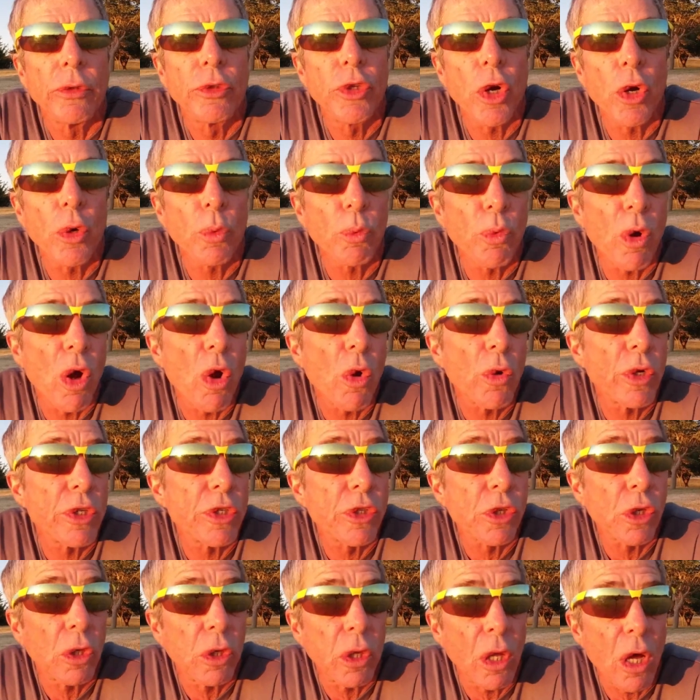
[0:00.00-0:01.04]
dirt road
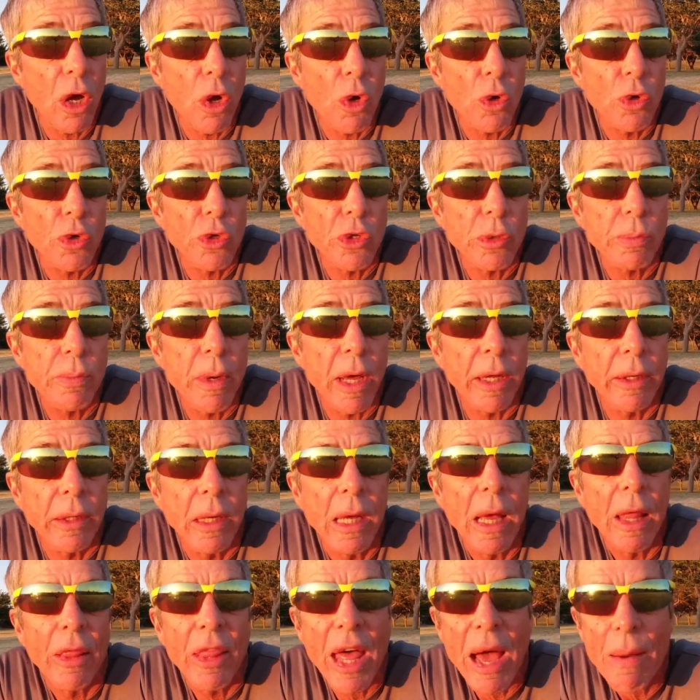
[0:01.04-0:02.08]
is closed, but
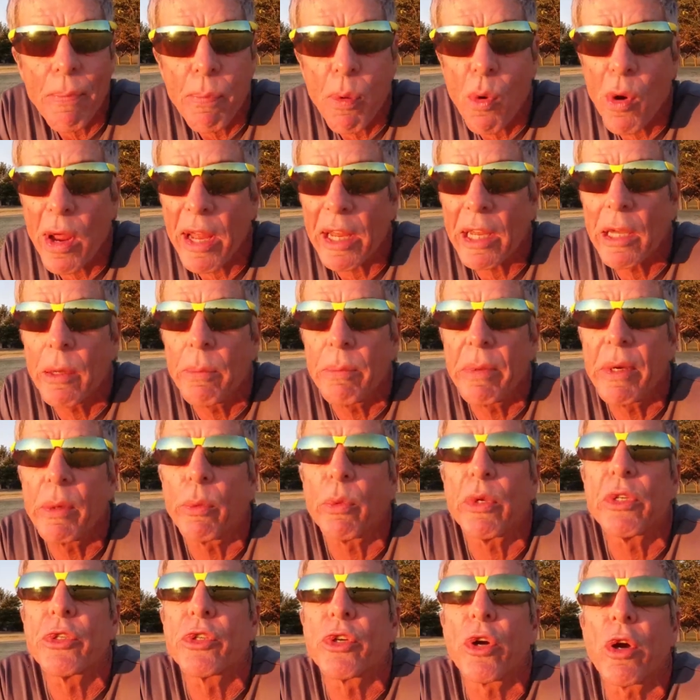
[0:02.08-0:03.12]
that point can be
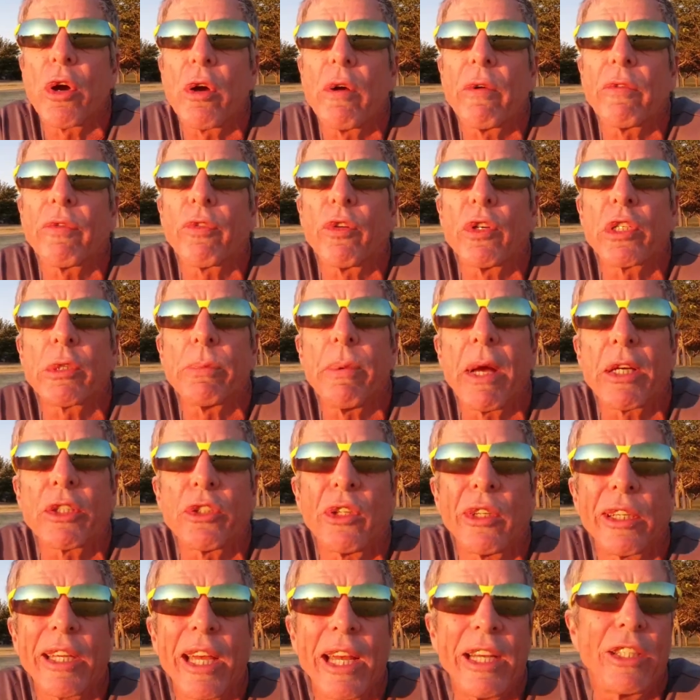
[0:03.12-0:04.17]
reserved for
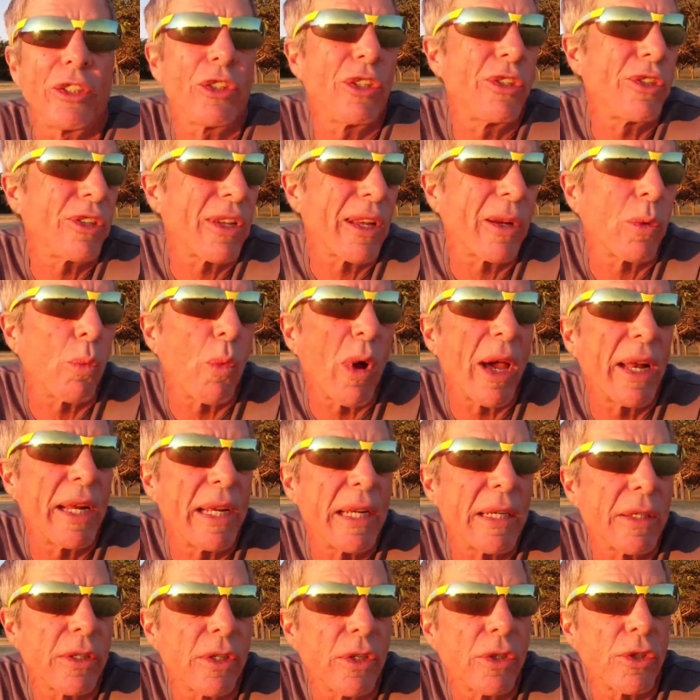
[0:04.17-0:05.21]
special occasions like
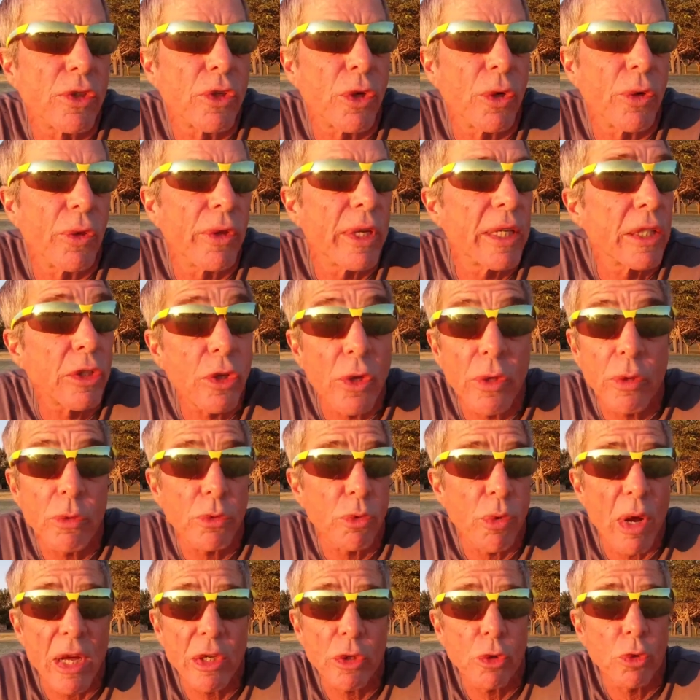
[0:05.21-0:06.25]
weddings and certain things. So there's
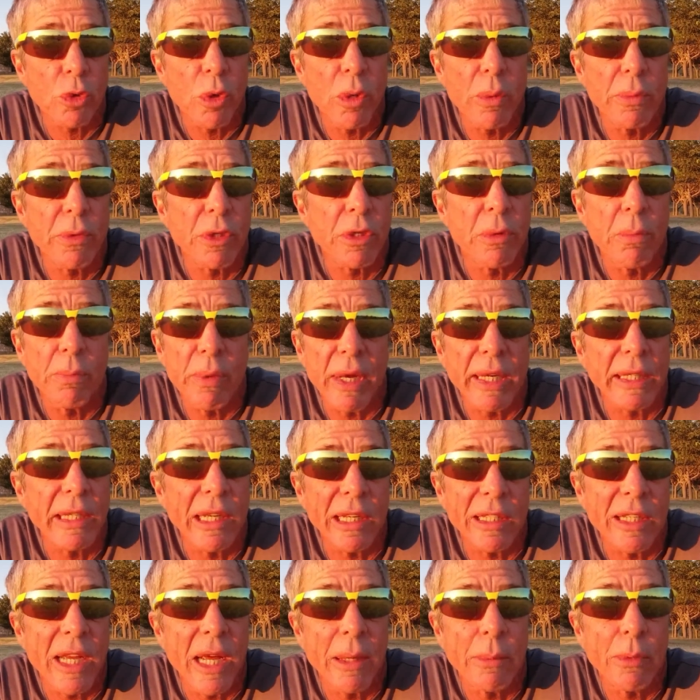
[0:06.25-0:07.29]
restrooms and
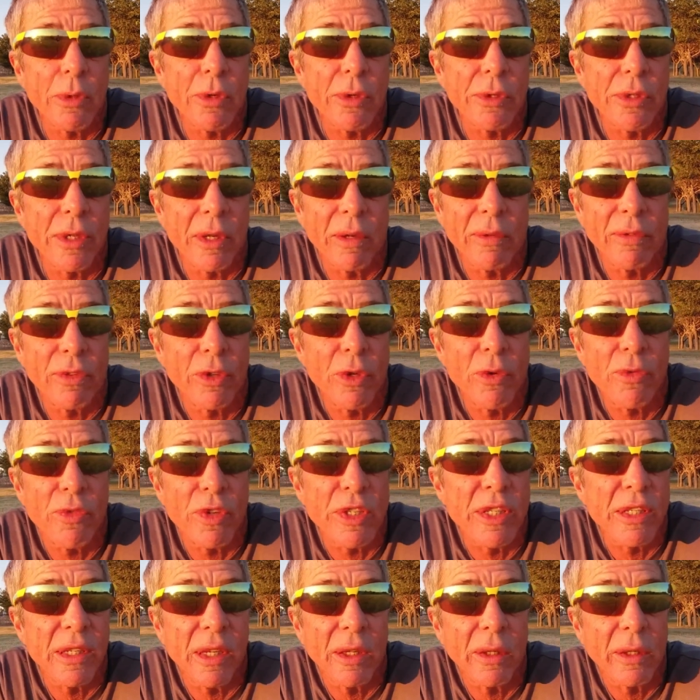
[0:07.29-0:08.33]
picnic tables and a few
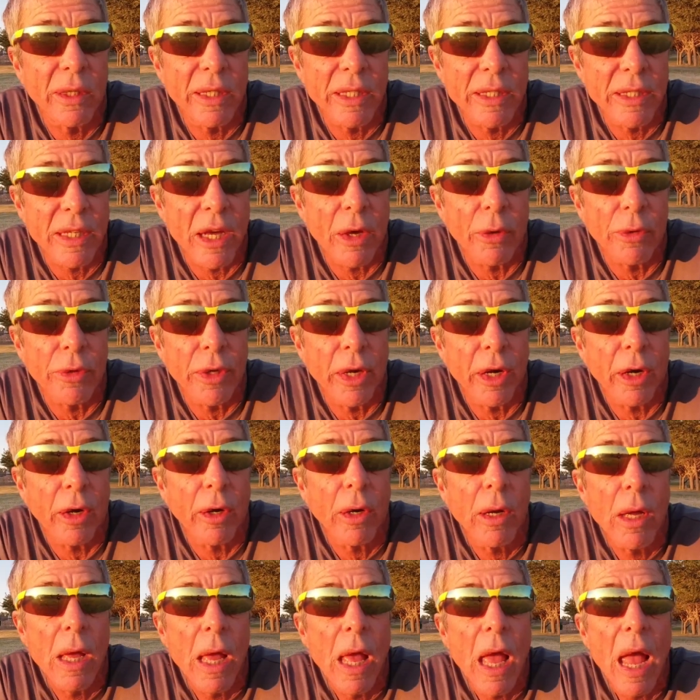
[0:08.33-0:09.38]
facilities out
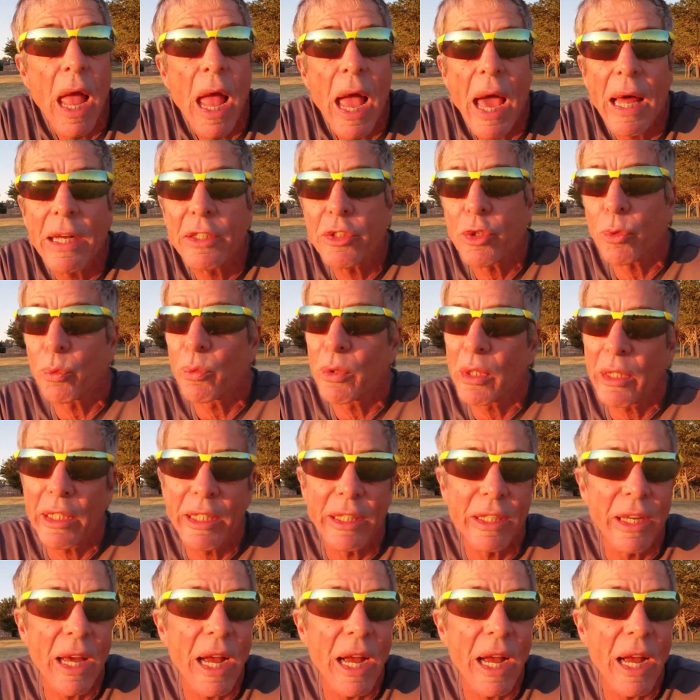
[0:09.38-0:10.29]
there. And it's a really